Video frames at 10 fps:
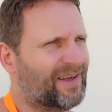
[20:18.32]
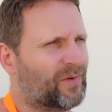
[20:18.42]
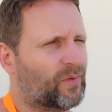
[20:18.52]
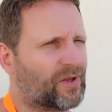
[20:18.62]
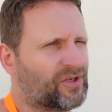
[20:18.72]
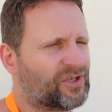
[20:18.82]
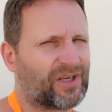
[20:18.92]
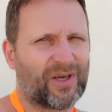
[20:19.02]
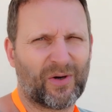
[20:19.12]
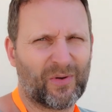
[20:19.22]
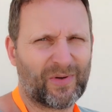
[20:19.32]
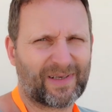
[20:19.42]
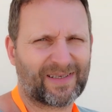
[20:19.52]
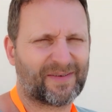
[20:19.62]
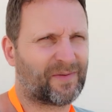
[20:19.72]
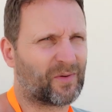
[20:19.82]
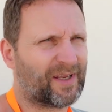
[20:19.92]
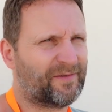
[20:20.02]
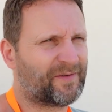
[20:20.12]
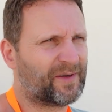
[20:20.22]
One Janot,
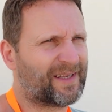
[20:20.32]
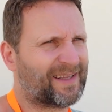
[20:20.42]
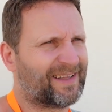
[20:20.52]
40 foot,